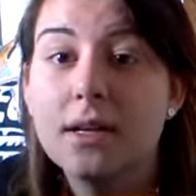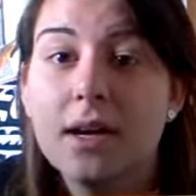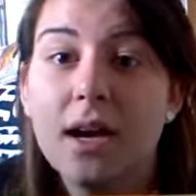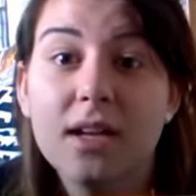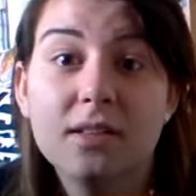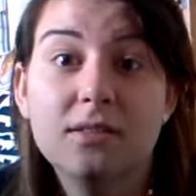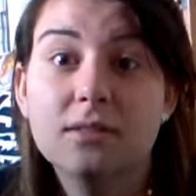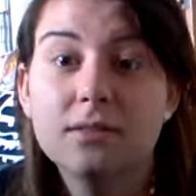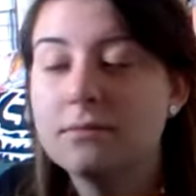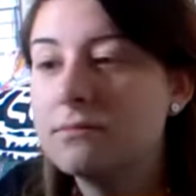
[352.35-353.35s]
and
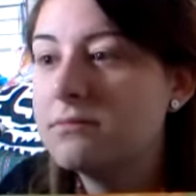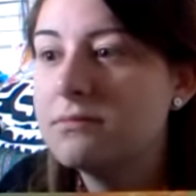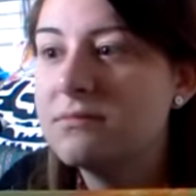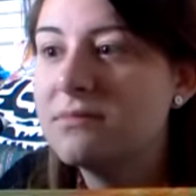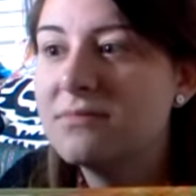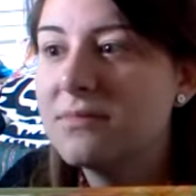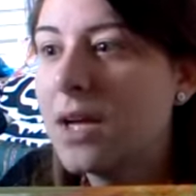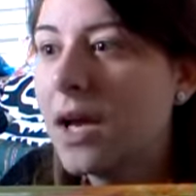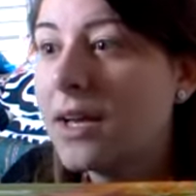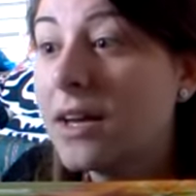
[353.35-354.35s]

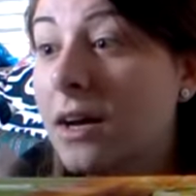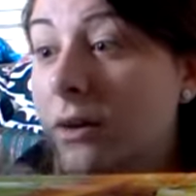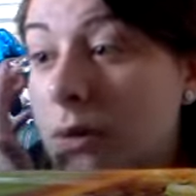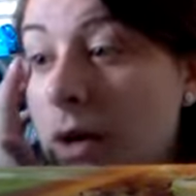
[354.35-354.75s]
hey ho.